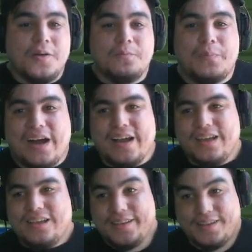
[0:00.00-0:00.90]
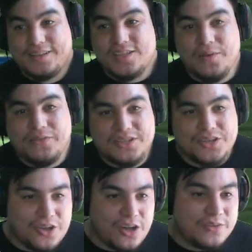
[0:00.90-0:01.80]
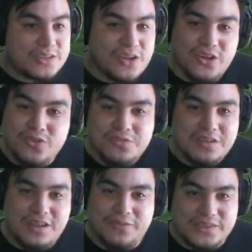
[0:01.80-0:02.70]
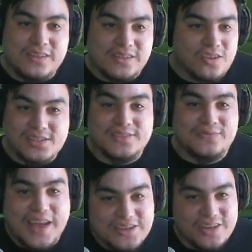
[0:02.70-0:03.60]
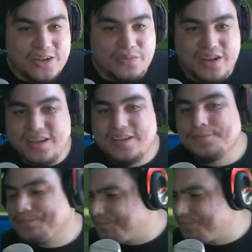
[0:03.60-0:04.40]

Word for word: by clicking a sub of its of its own if it's as long as it's faster than Umbreon.